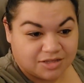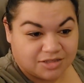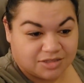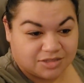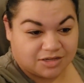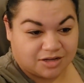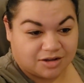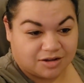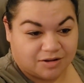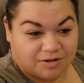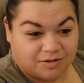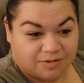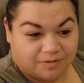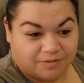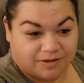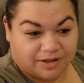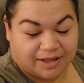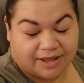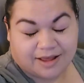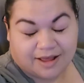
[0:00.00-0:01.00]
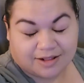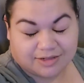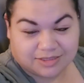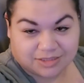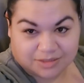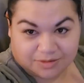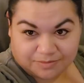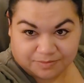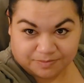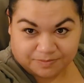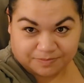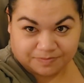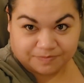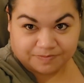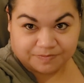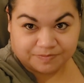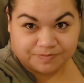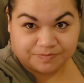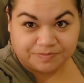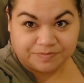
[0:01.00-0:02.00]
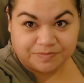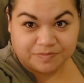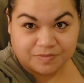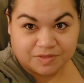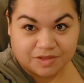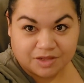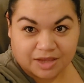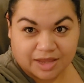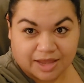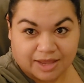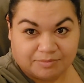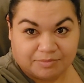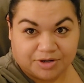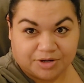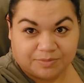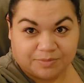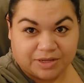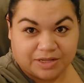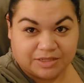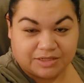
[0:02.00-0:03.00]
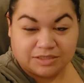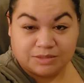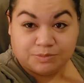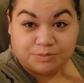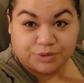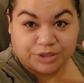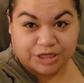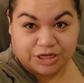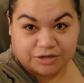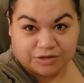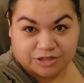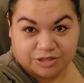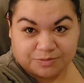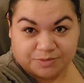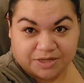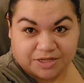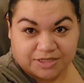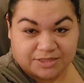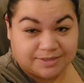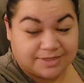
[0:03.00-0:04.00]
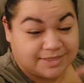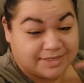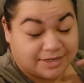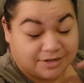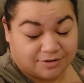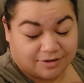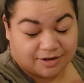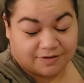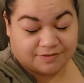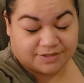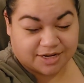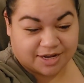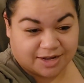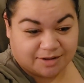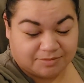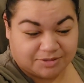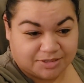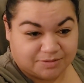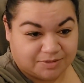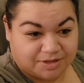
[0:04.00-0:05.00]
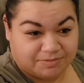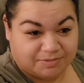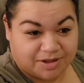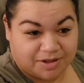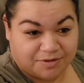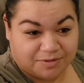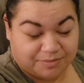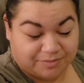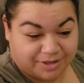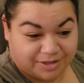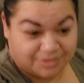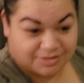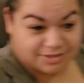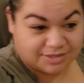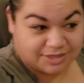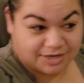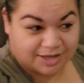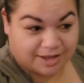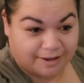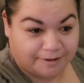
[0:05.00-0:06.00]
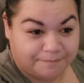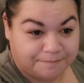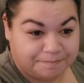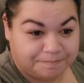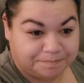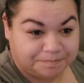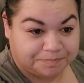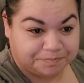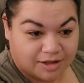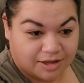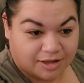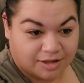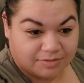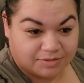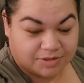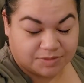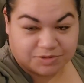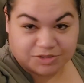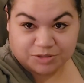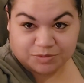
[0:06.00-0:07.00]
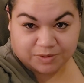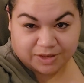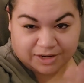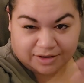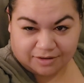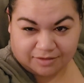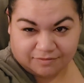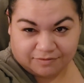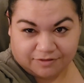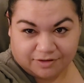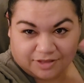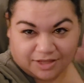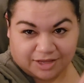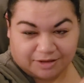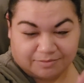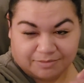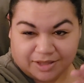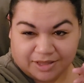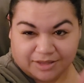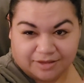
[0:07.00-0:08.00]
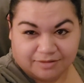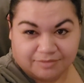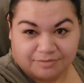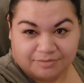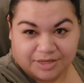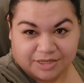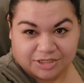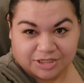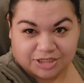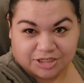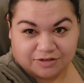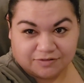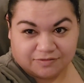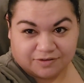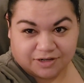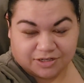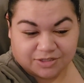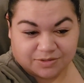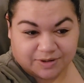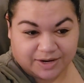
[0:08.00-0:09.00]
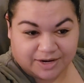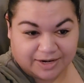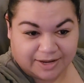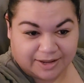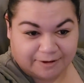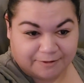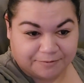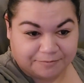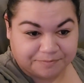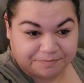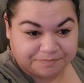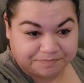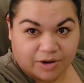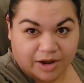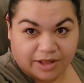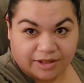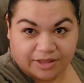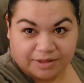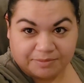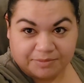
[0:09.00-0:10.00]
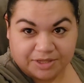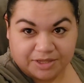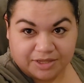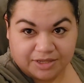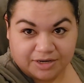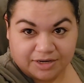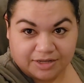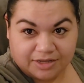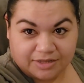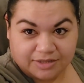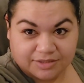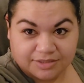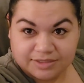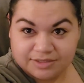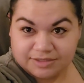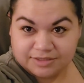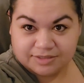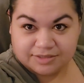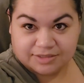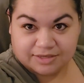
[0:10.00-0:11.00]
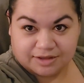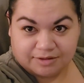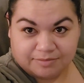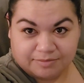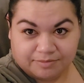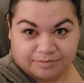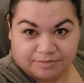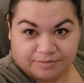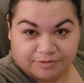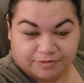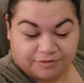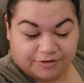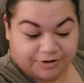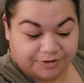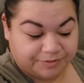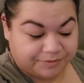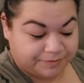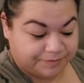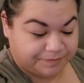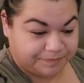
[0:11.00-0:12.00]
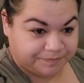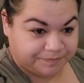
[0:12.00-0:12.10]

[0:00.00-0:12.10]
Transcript: So I got some hamburger buns, brioche buns, because I don't have time to make my own buns today. Um, so I'm just waiting for like my meat to defrost right now while I'm eating some fruit.